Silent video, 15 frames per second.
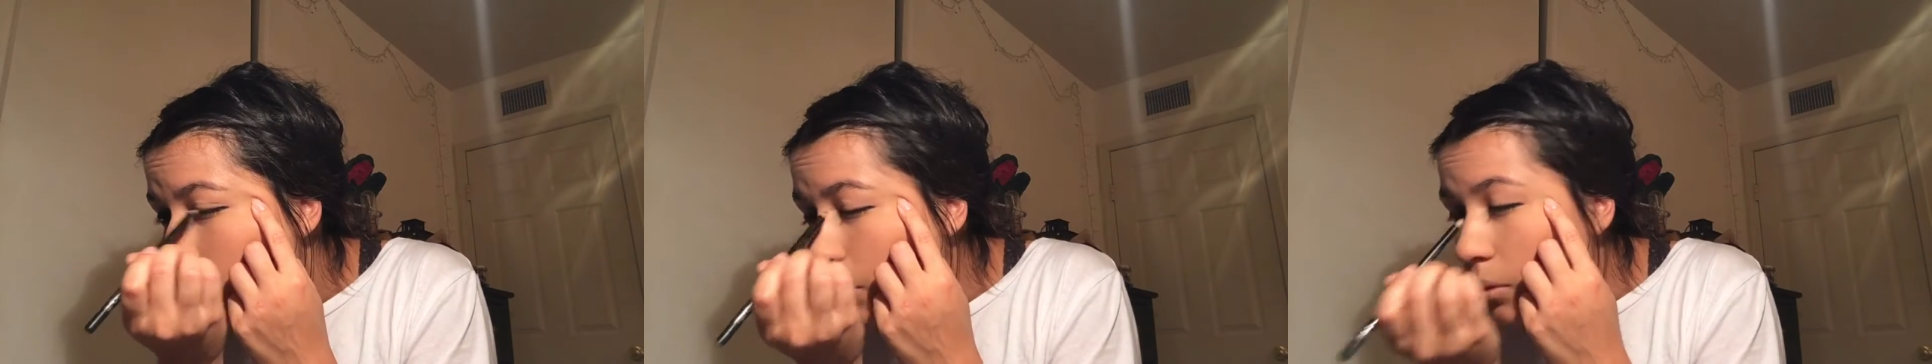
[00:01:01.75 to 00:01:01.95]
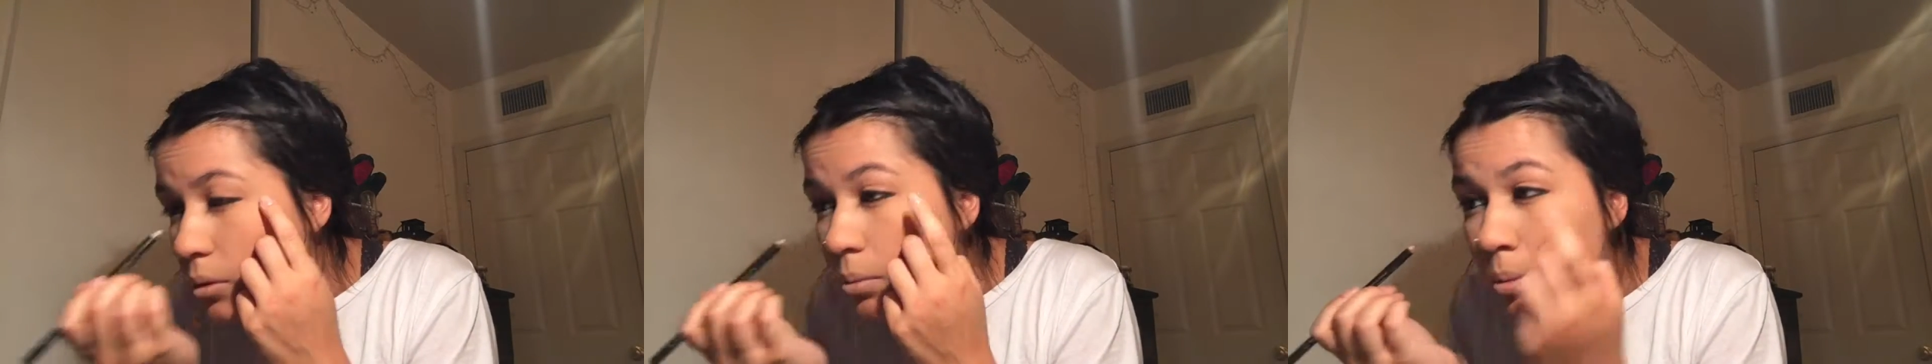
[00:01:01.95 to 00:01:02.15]

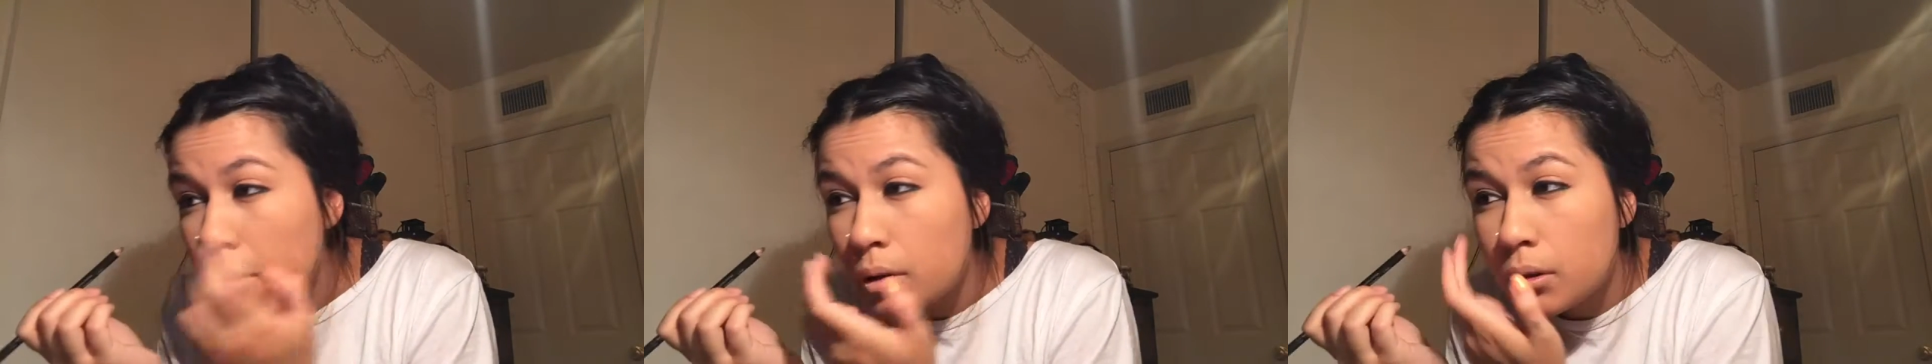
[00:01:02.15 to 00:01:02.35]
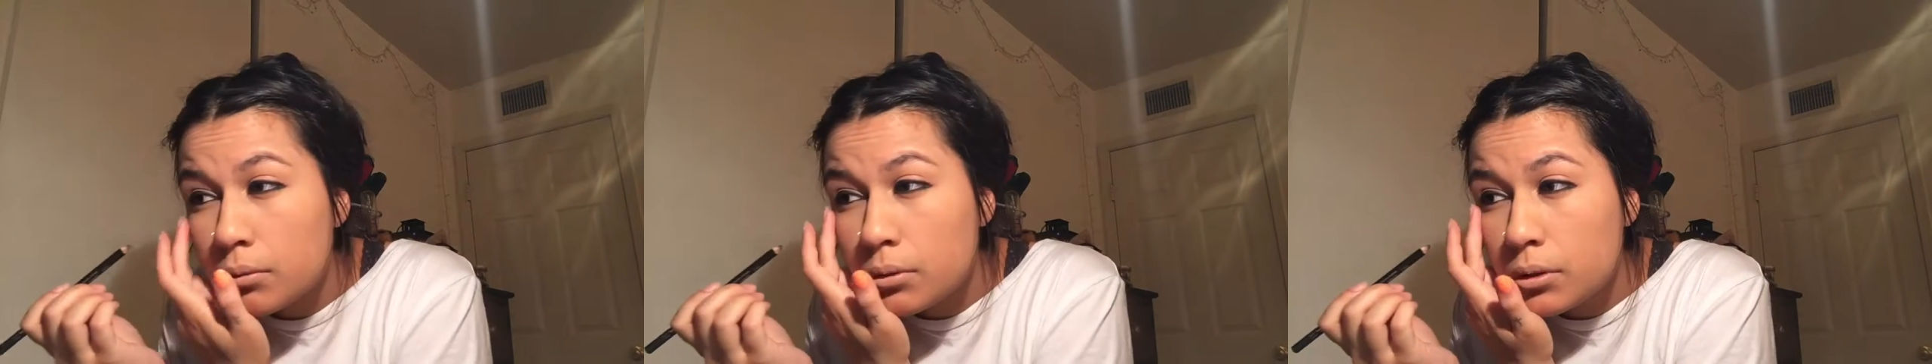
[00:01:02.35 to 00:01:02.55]
most
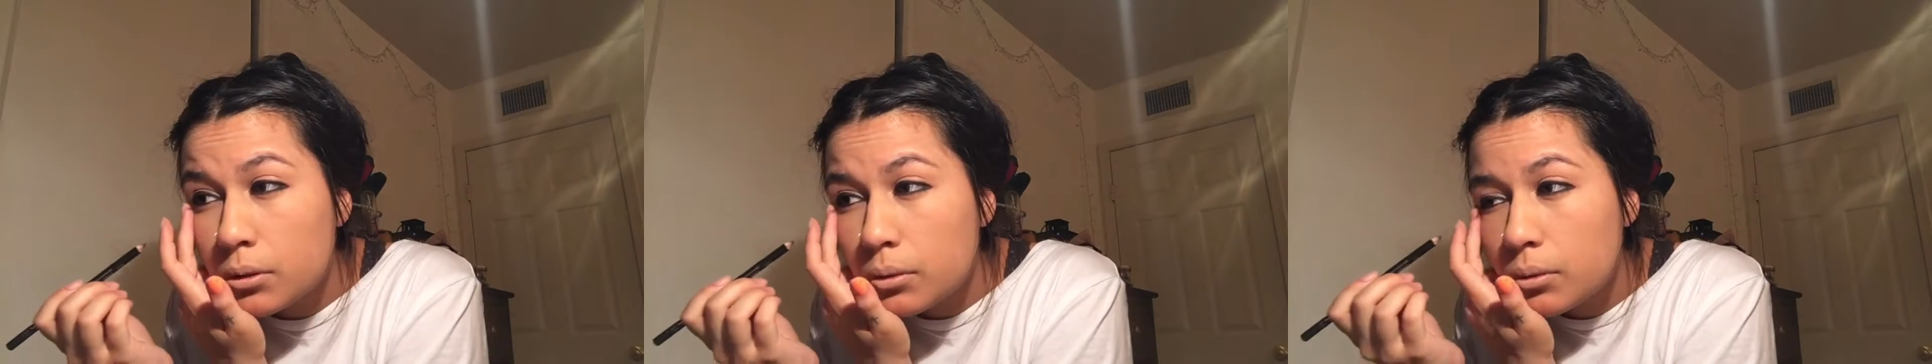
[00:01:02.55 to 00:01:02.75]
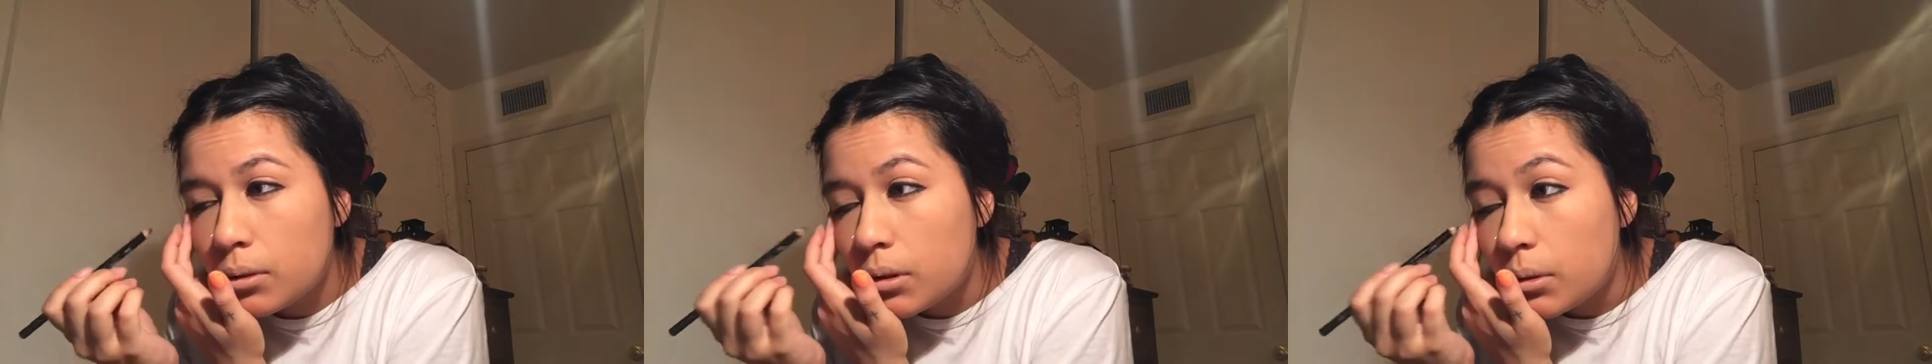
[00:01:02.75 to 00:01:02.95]
part we're
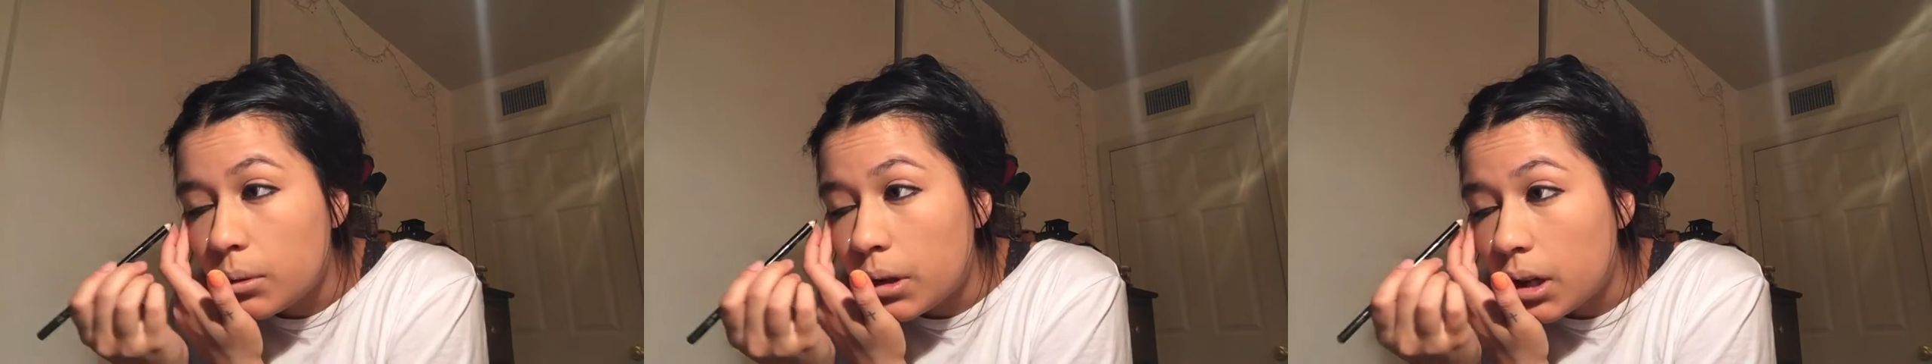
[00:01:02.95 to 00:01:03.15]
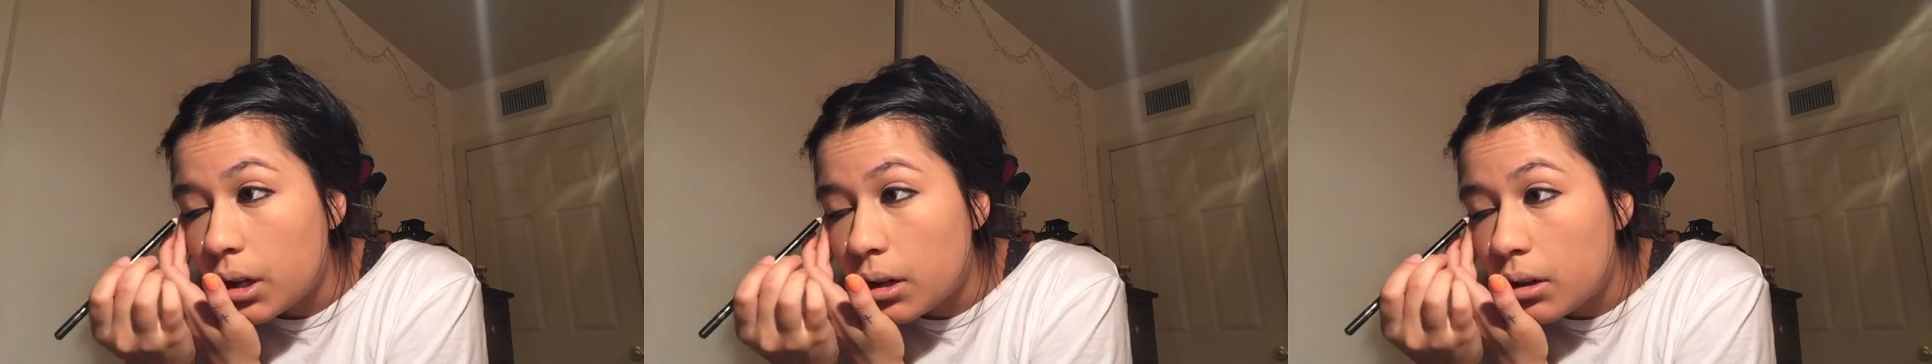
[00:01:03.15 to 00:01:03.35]
doing
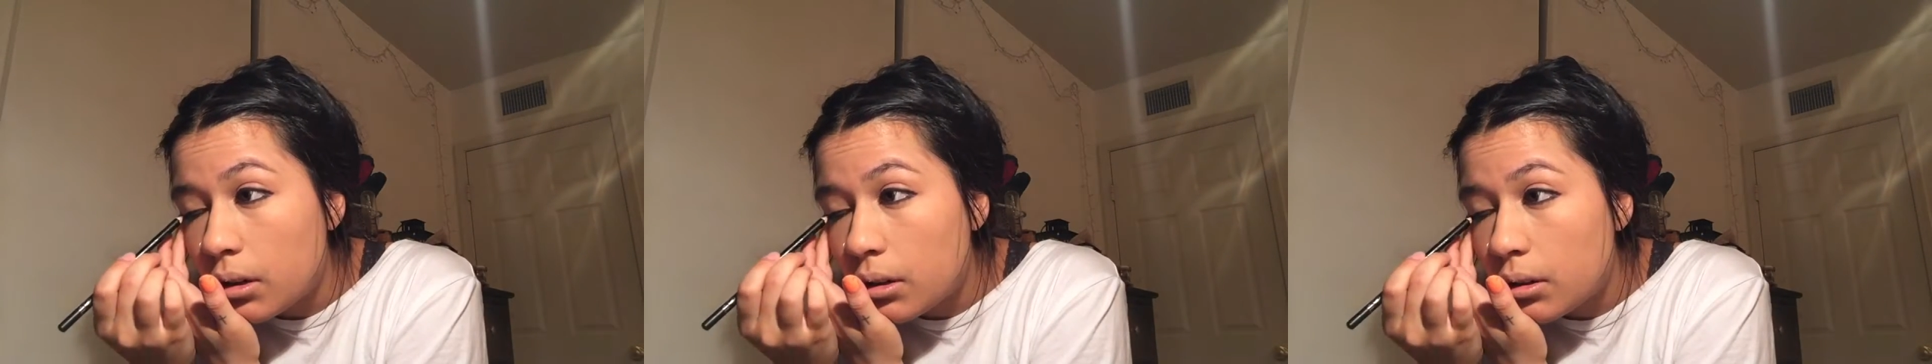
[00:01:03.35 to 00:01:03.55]
okay.